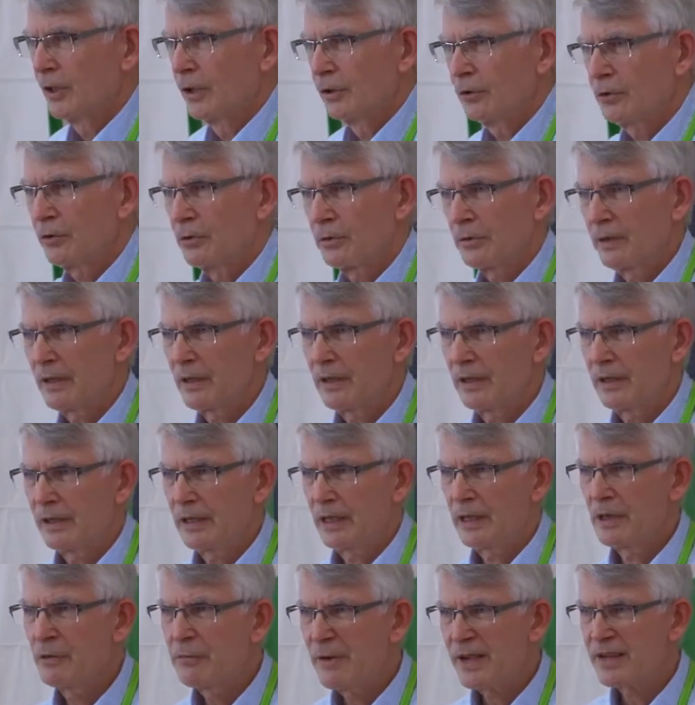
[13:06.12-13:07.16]
to
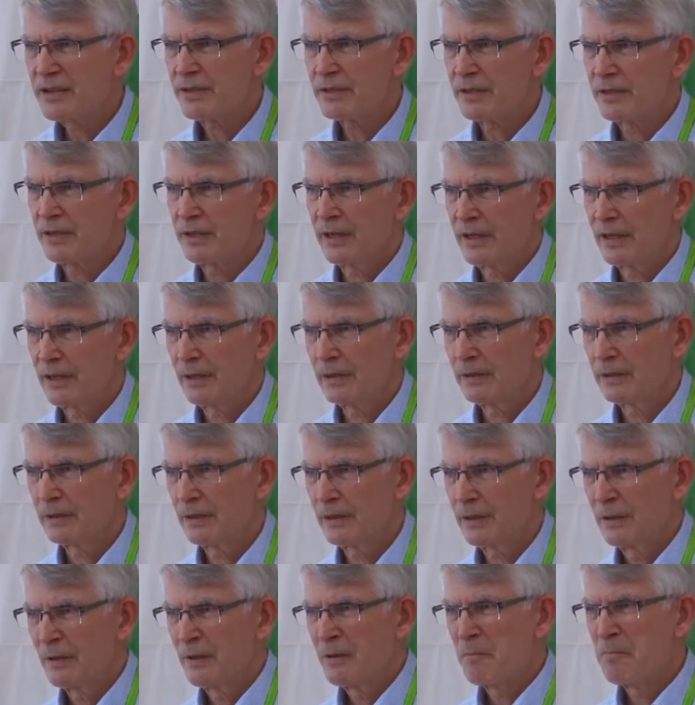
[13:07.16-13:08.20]
invest
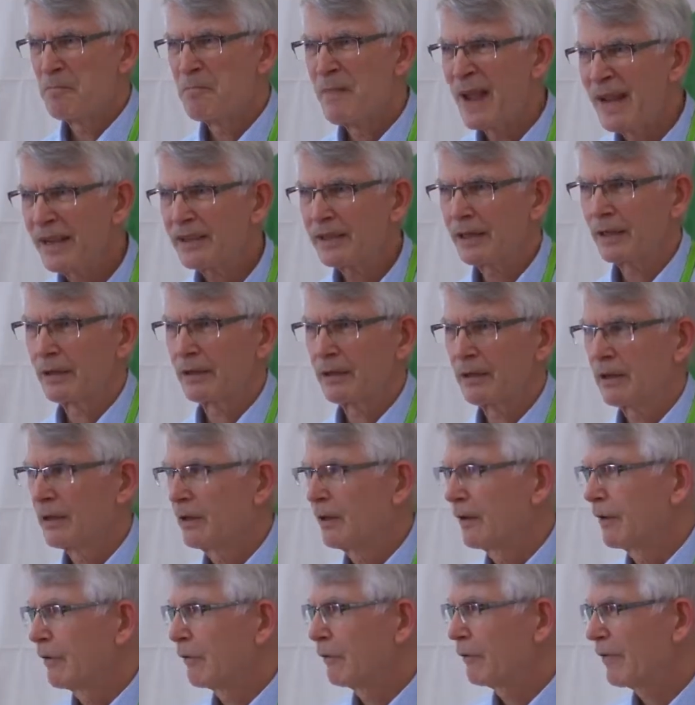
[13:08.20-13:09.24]
in making
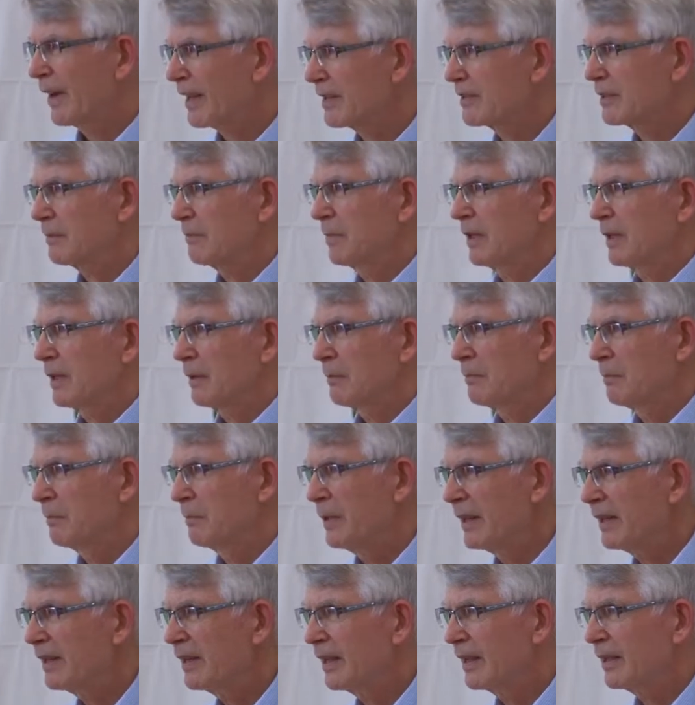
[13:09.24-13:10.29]
flexible
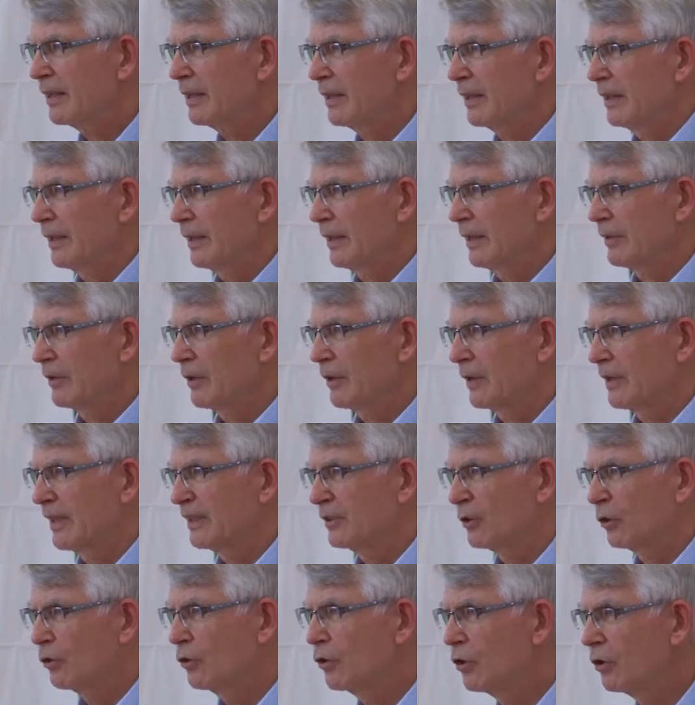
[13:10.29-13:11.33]
building is
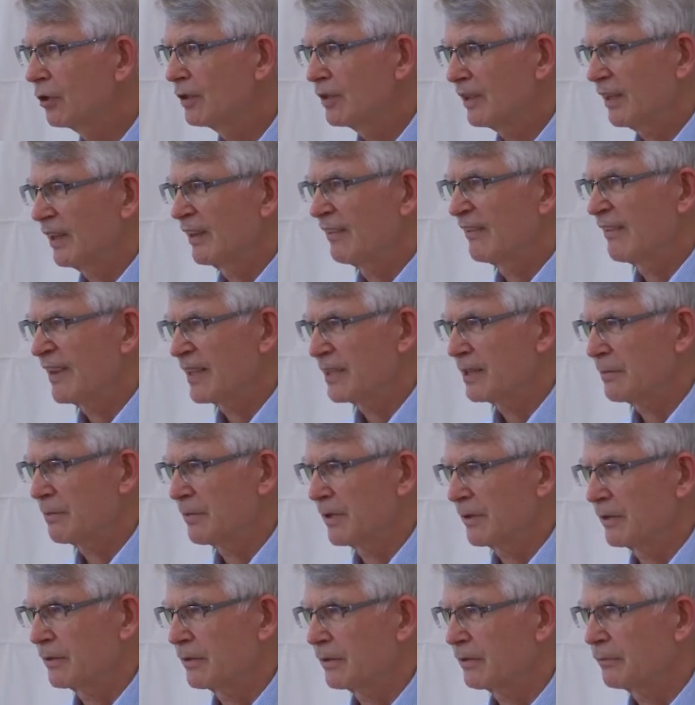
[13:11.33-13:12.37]
a good
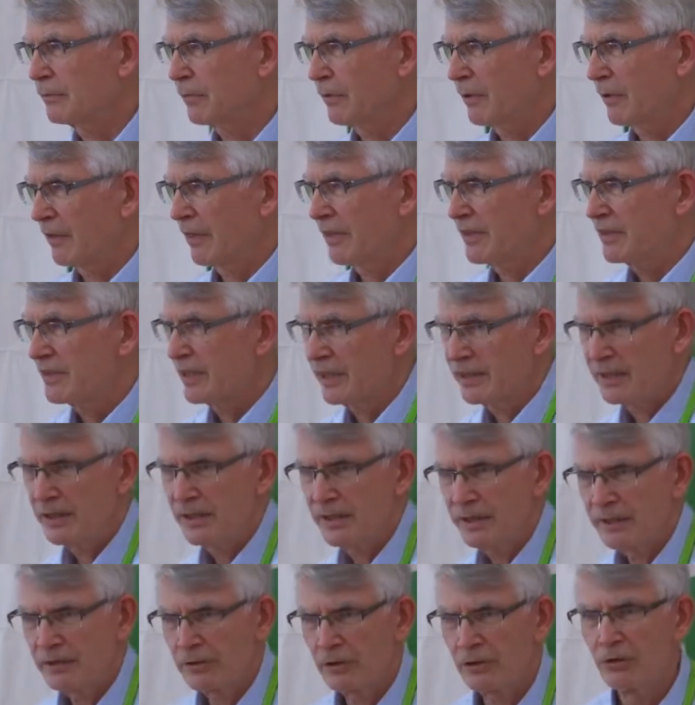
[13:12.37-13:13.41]
investment for the city,
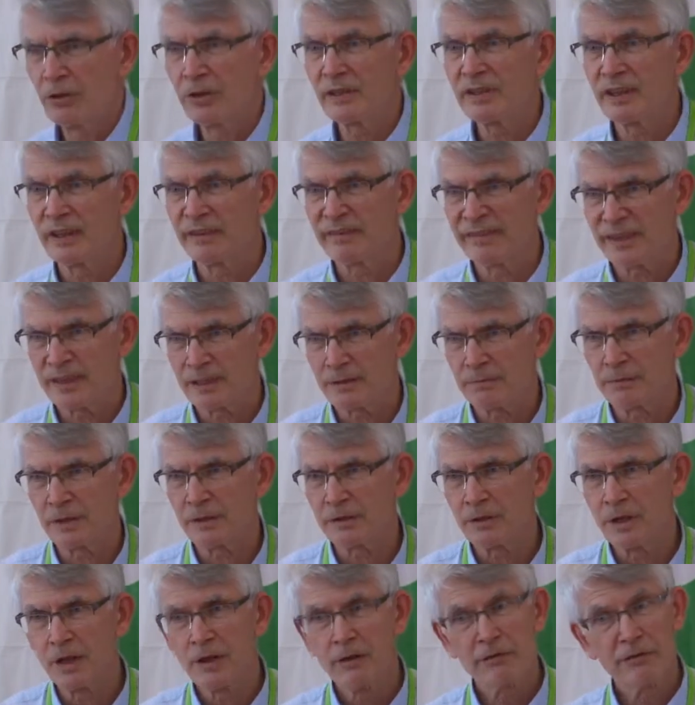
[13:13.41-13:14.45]
is a good investment
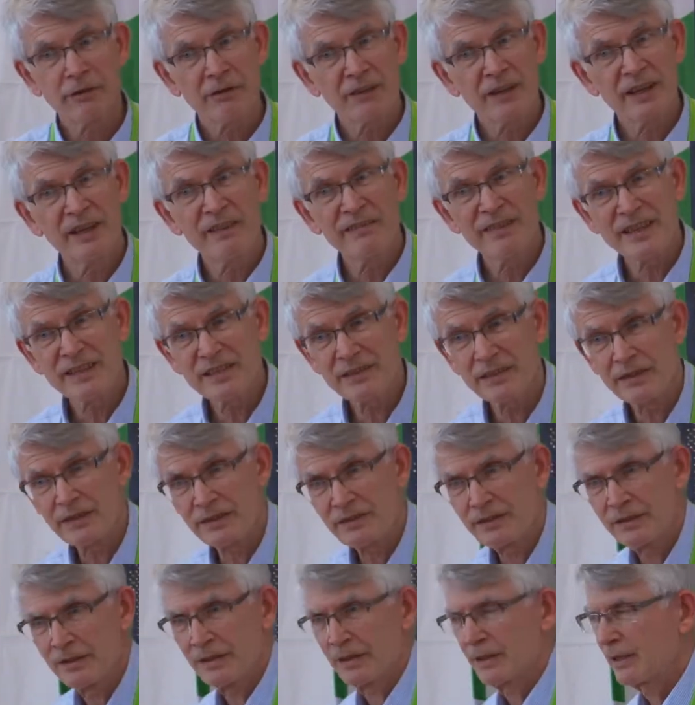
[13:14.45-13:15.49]
for the investors,
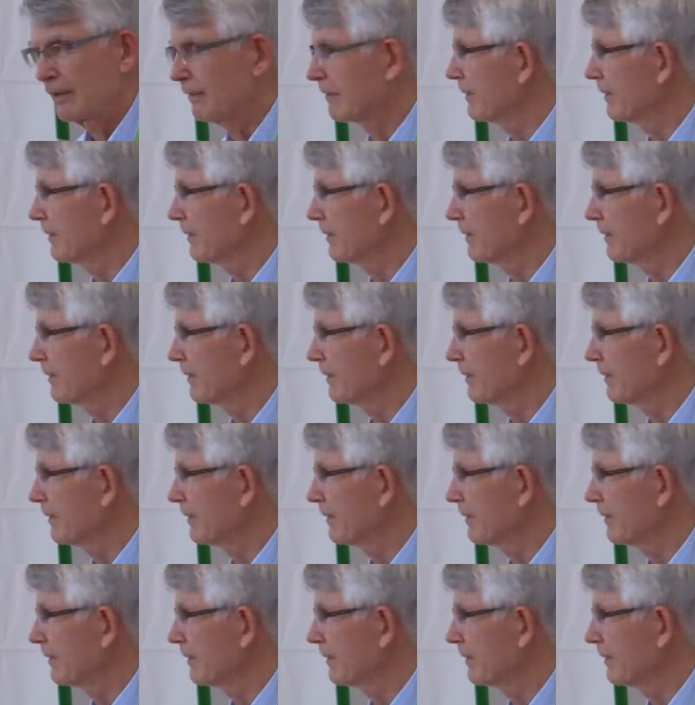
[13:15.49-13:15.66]
in